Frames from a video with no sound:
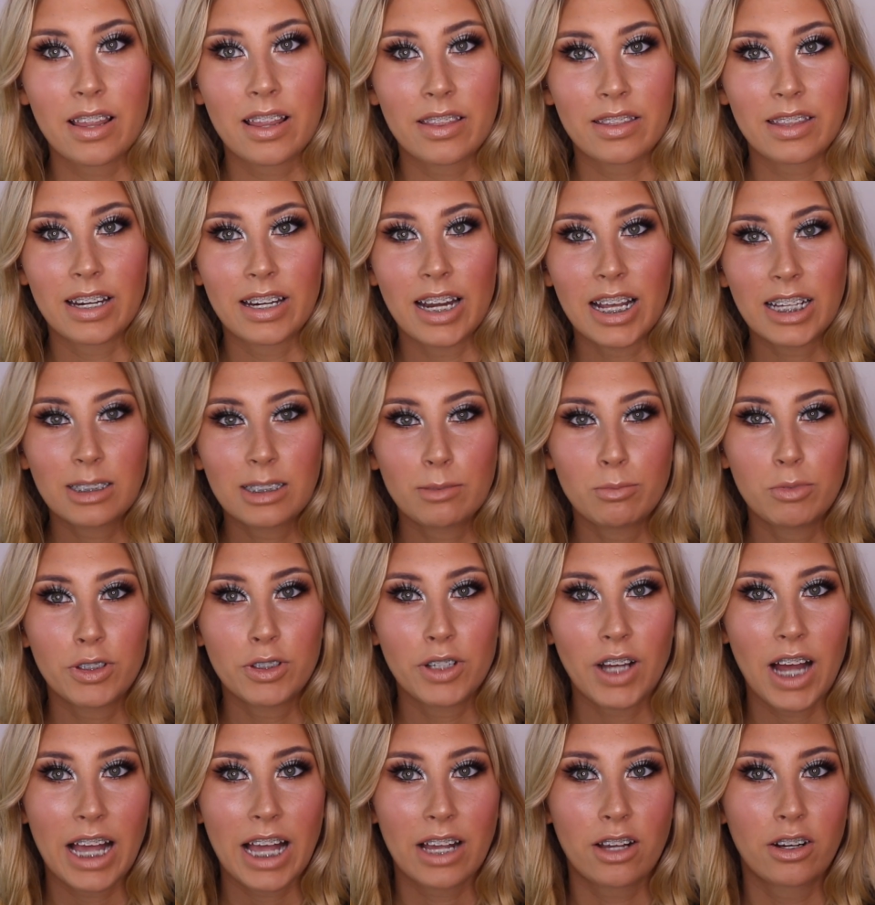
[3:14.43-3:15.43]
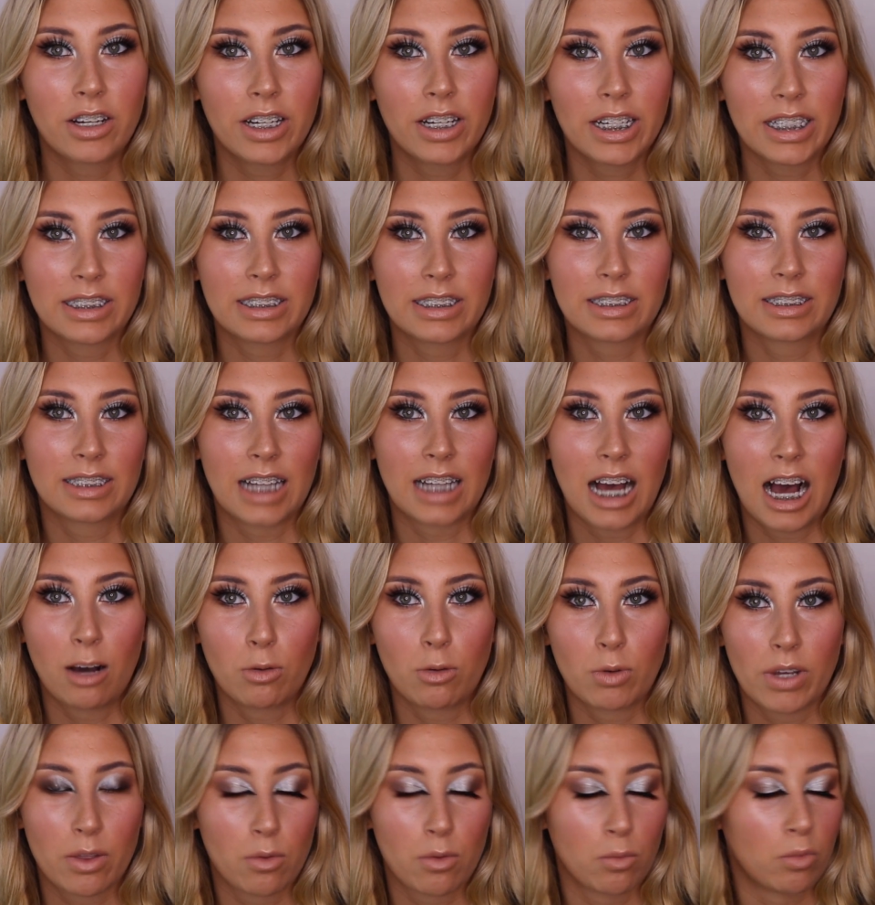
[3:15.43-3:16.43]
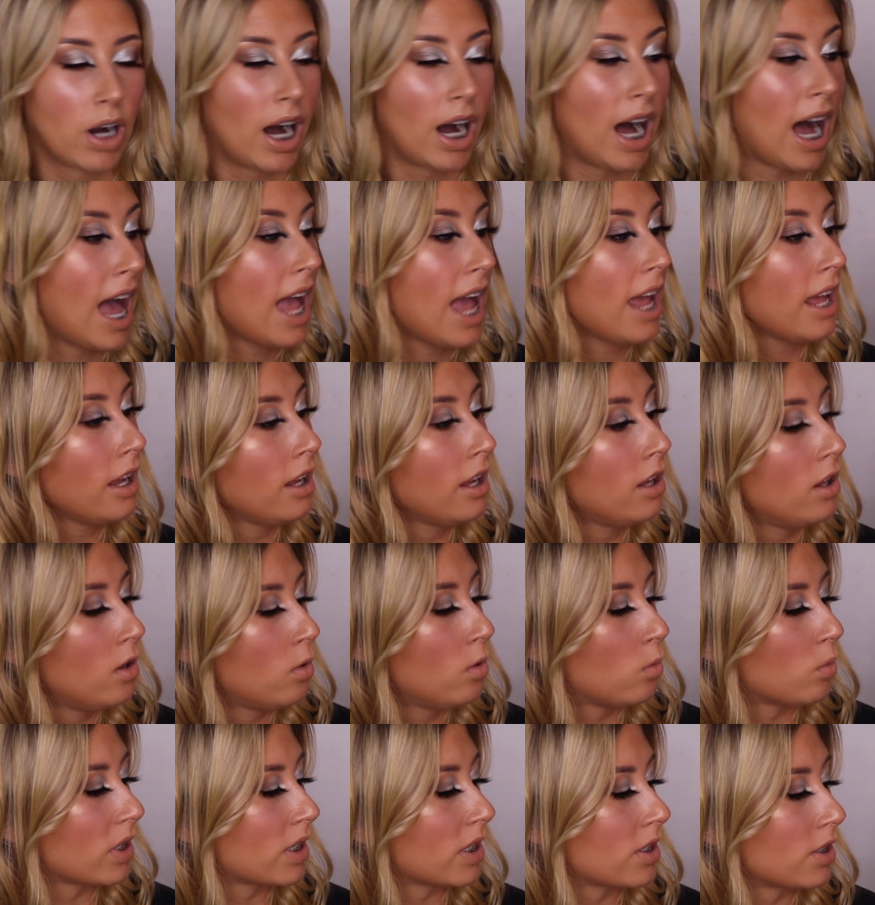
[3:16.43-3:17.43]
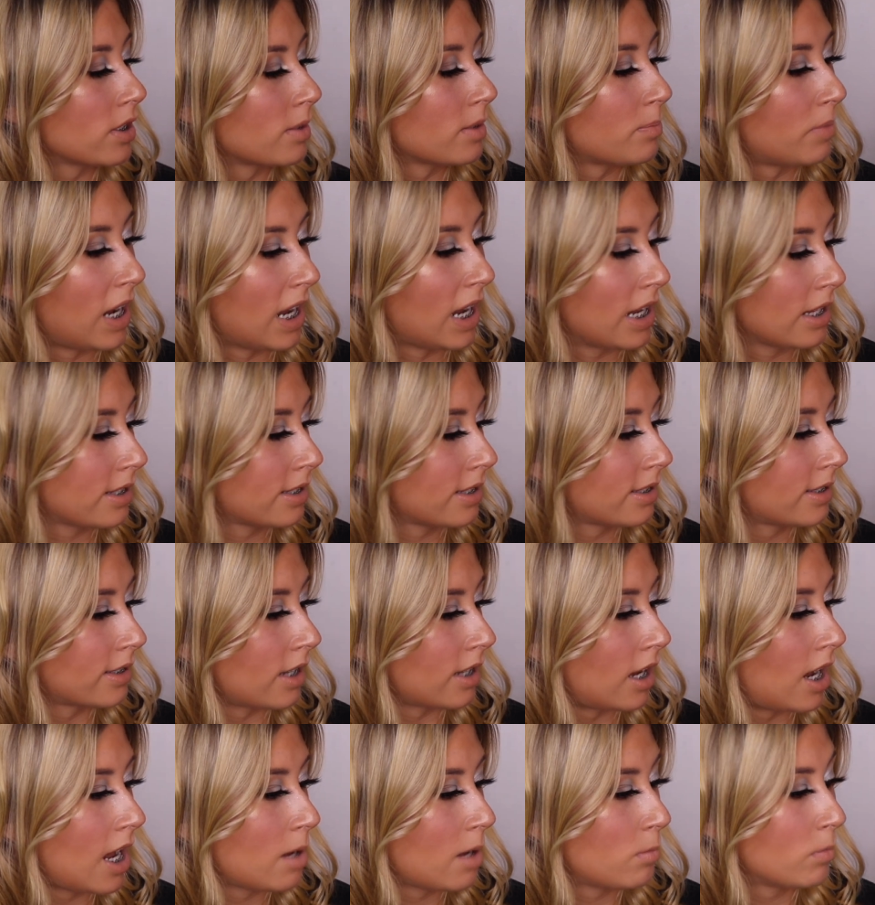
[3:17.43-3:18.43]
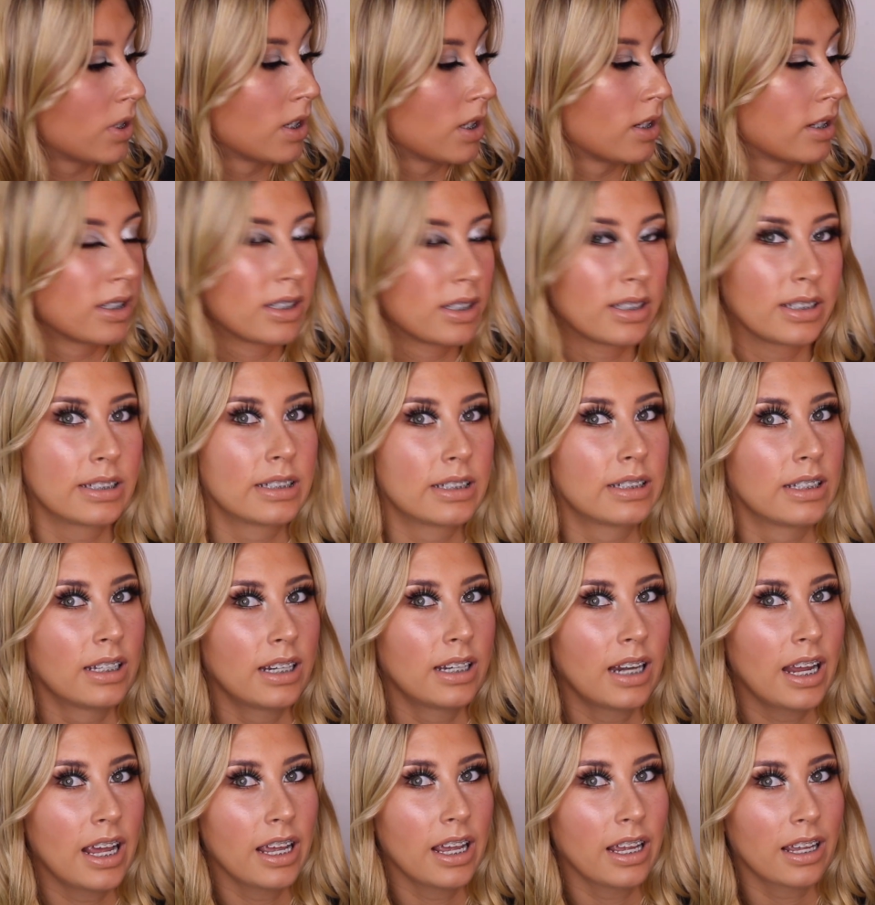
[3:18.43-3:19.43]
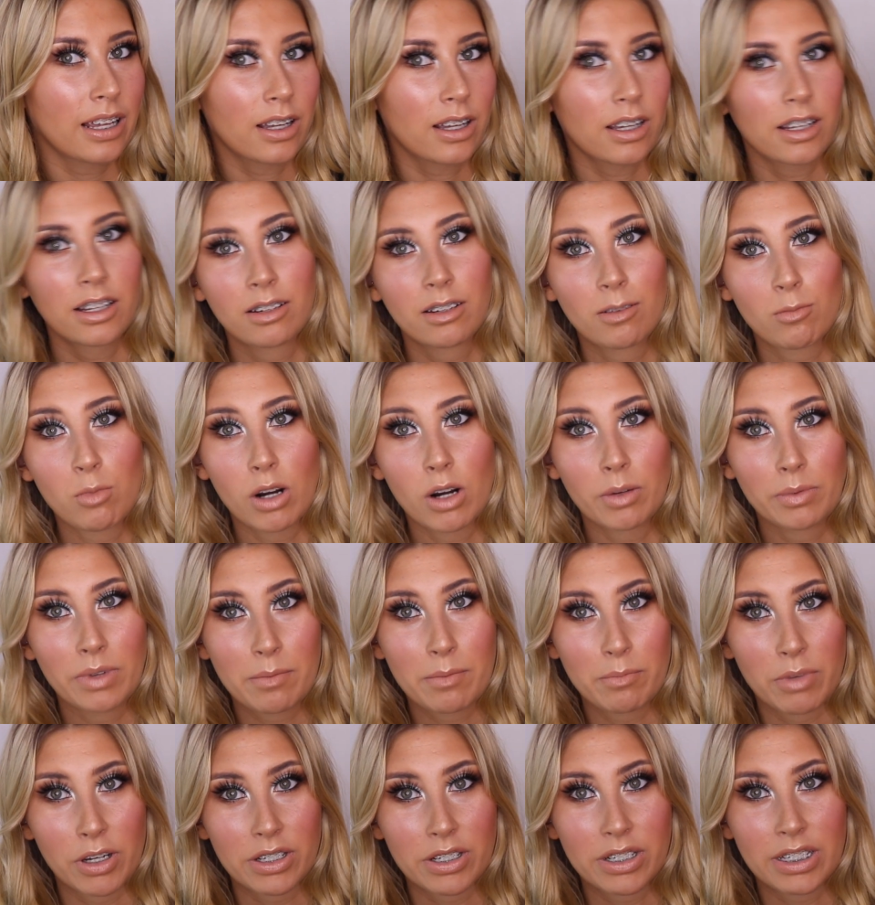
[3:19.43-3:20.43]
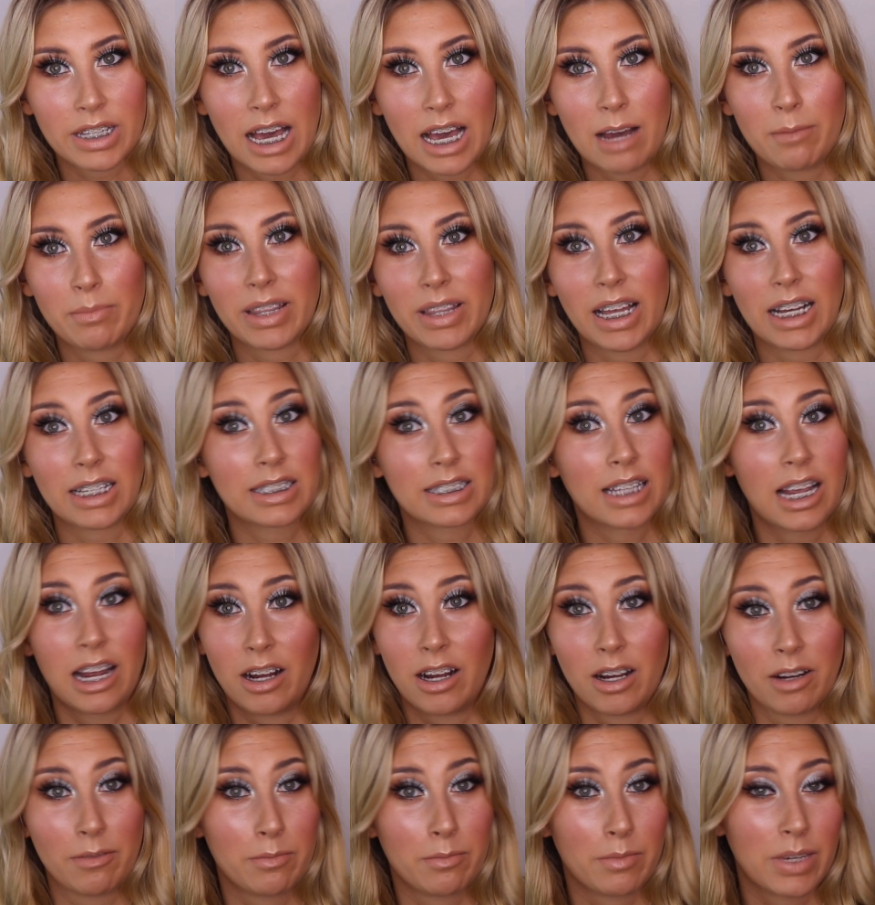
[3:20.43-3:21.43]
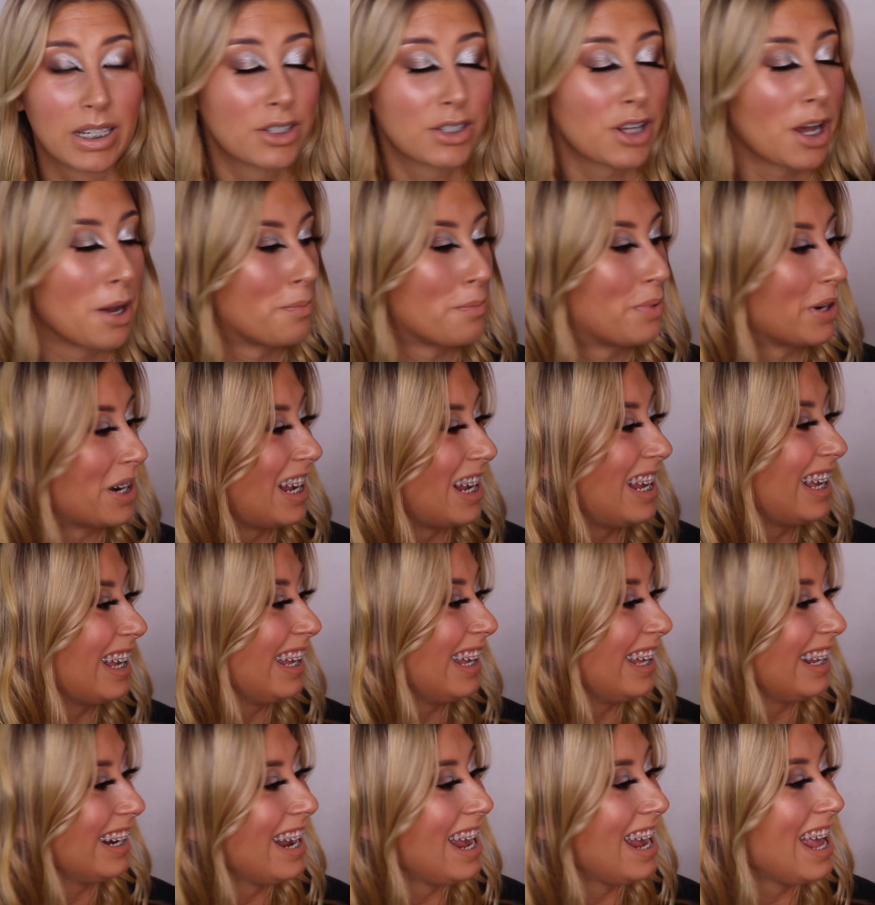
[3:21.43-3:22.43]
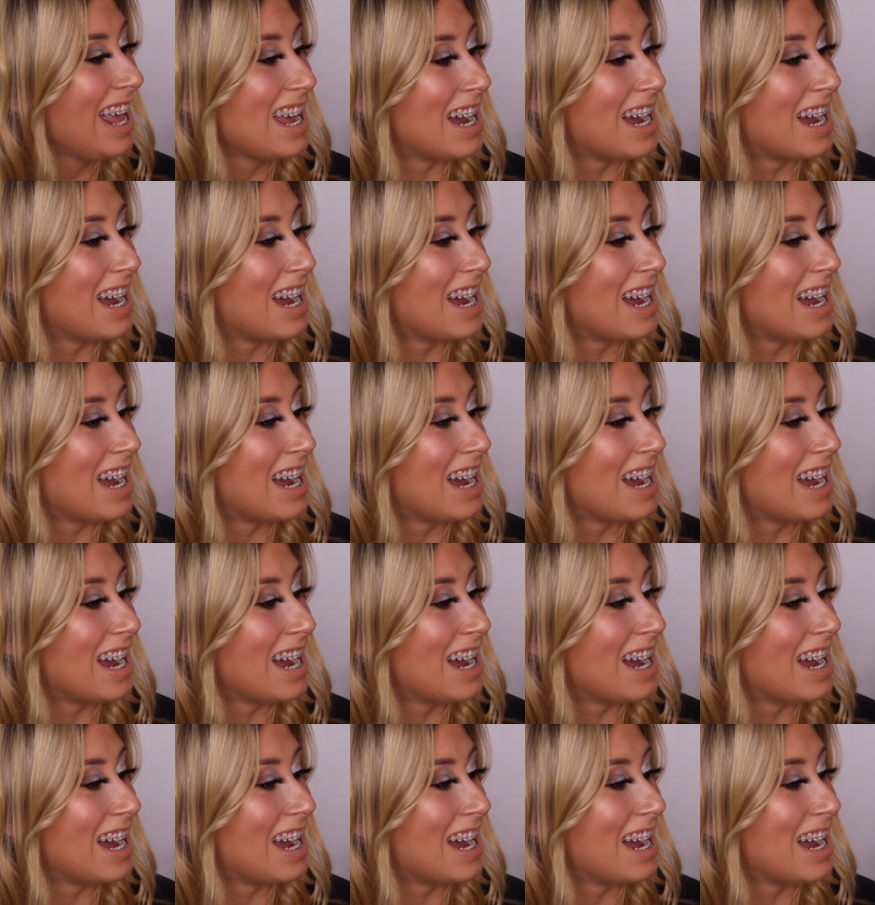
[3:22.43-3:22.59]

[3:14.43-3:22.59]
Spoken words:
The next book I got is Start With Why, which is by Simon Sinek. Probably botched that, but that's how I'm interpreting it.